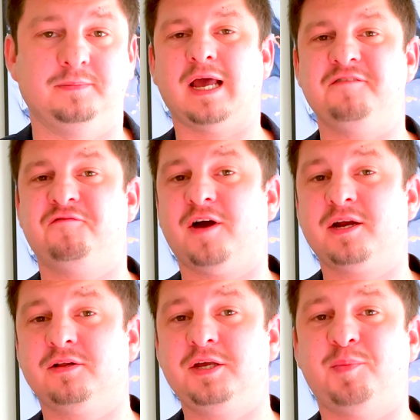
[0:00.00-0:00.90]
And
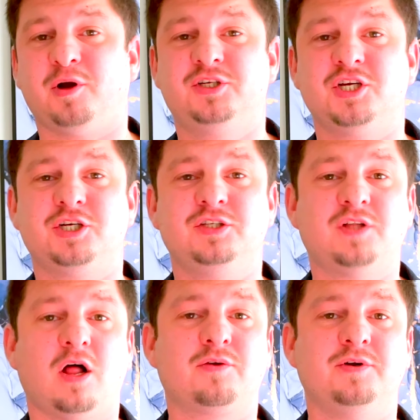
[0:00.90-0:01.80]
finally, partition
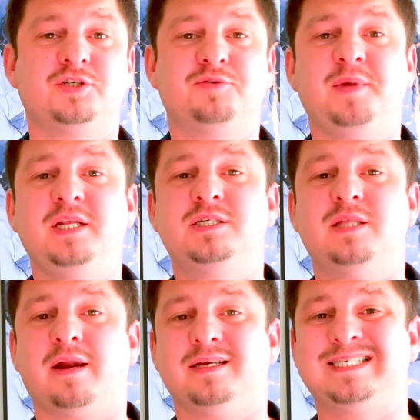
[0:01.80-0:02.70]
tolerance means
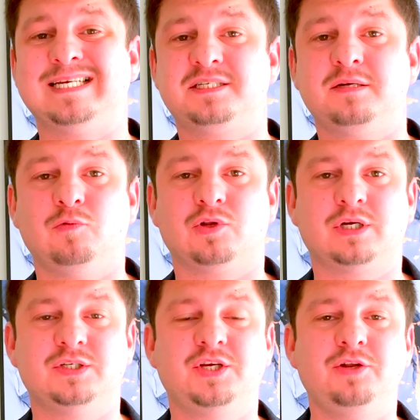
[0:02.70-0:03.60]
that a system will
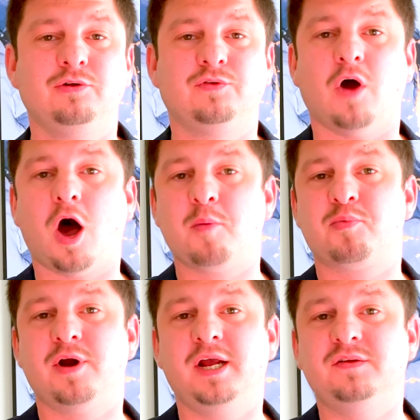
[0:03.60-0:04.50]
continue to
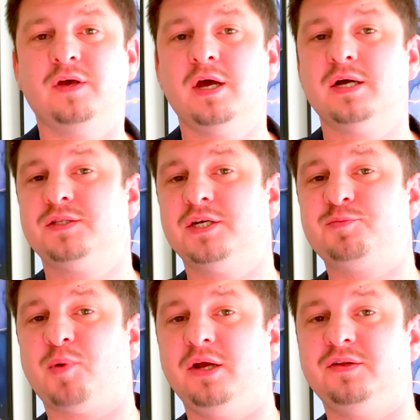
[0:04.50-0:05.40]
operate
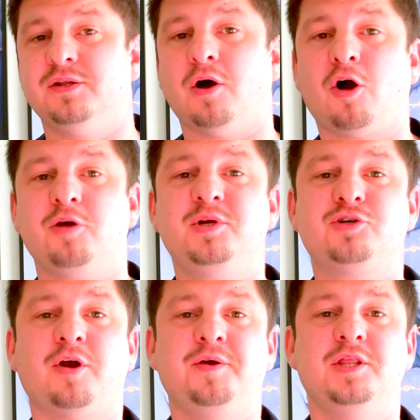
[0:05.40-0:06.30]
despite an
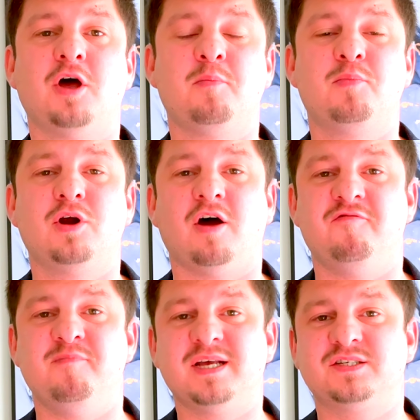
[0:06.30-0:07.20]
arbitrary number
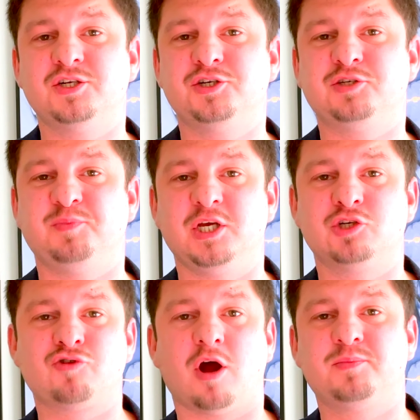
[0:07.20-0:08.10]
of messages being
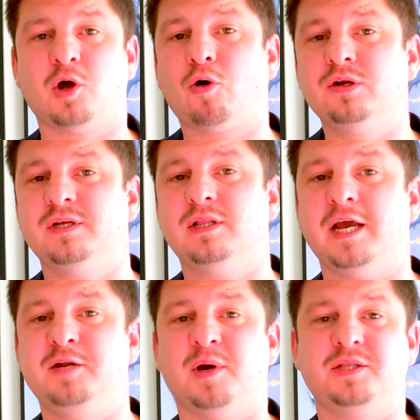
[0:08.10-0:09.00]
dropped or
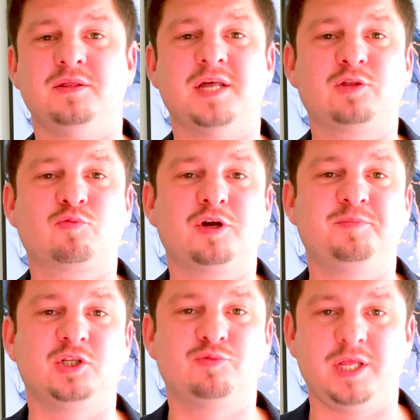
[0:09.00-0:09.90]
delayed by the network
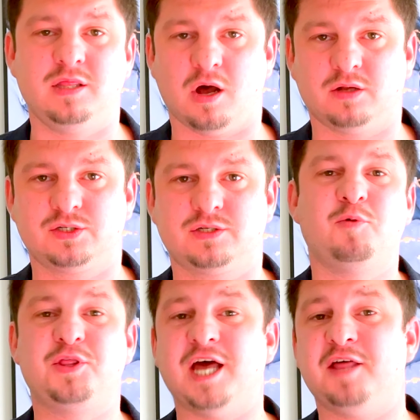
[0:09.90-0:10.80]
between nodes.
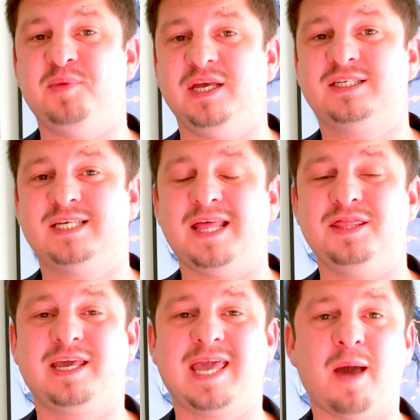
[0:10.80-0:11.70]
With that being said,
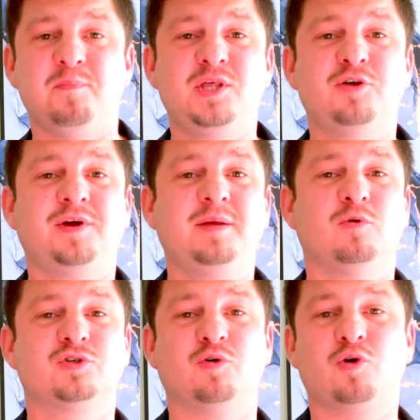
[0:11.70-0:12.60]
the CAP theorem,
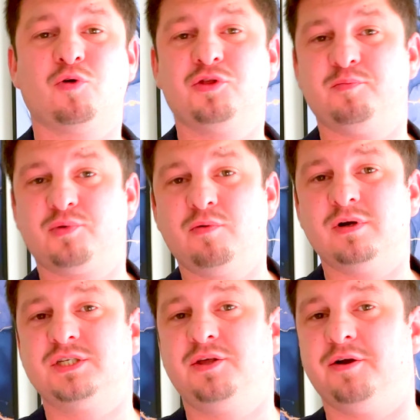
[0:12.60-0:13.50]
also called the
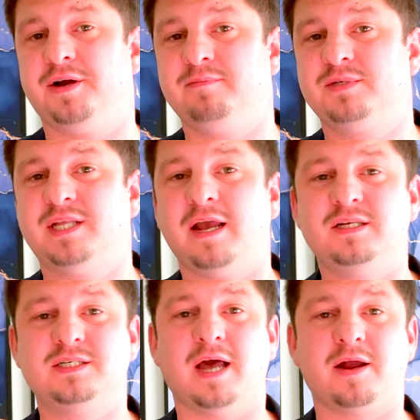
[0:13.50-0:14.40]
Brewer's theorem,
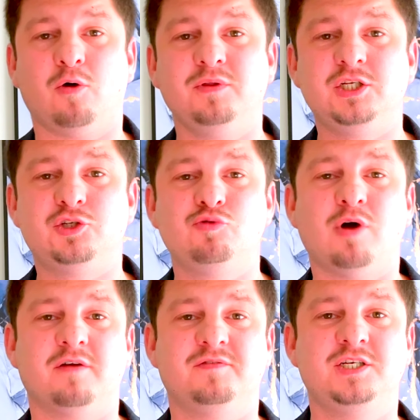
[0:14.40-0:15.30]
states that only 2
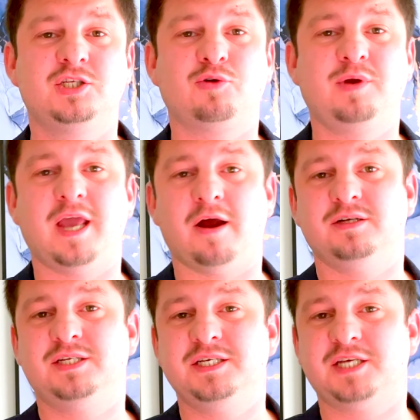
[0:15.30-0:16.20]
out of these 3
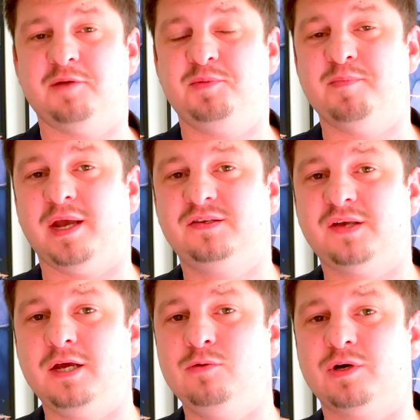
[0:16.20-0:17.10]
guarantees can be
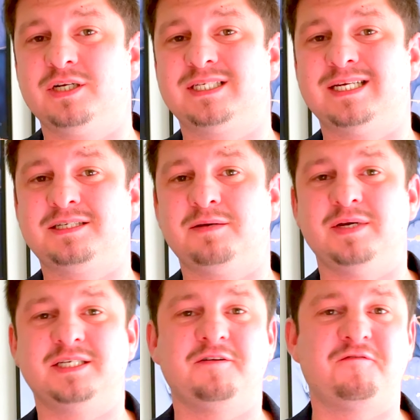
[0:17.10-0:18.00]
maintained when a system
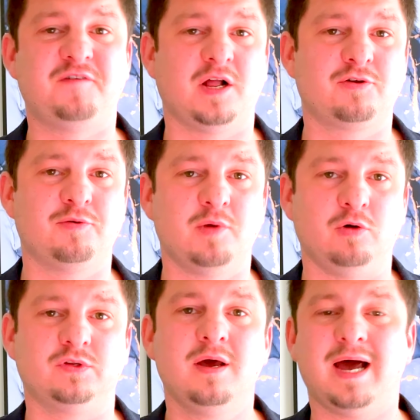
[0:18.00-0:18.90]
is in a failure
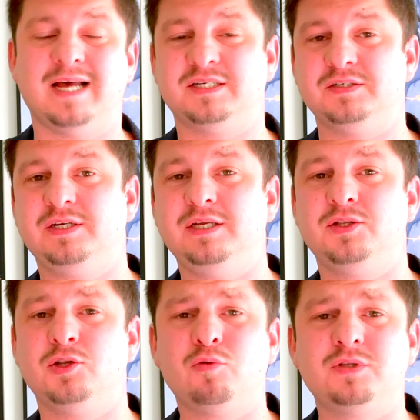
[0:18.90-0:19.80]
mode. As indeed,
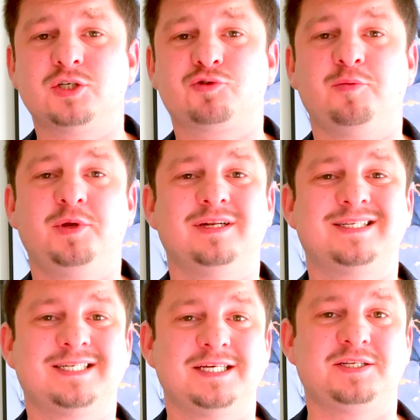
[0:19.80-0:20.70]
no distributed
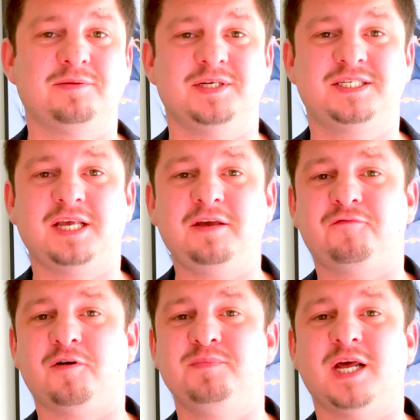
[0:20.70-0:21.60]
system is safe
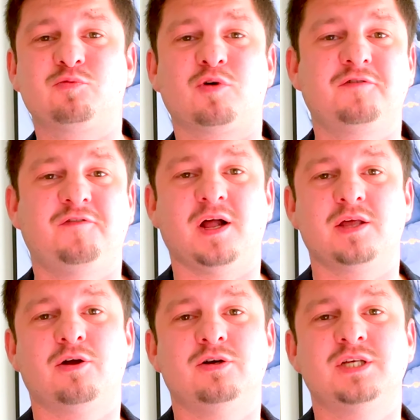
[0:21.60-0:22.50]
from network
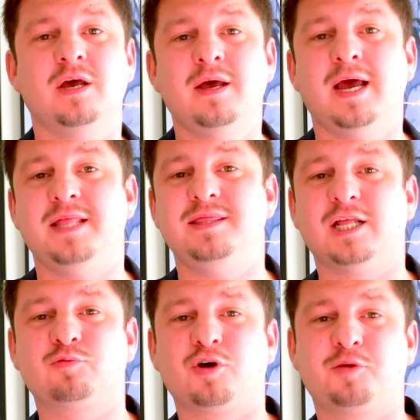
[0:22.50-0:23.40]
failures, and
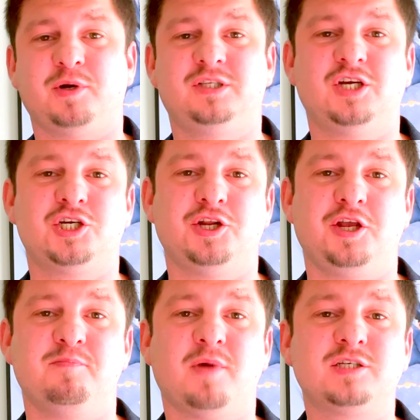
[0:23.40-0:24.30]
network
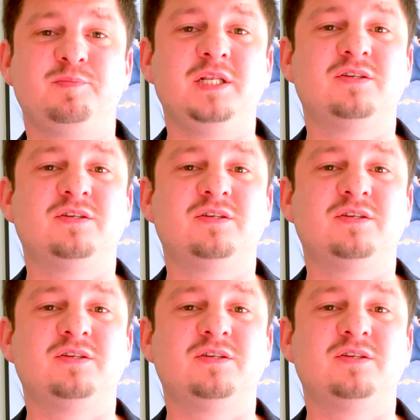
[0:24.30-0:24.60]
partitioning must be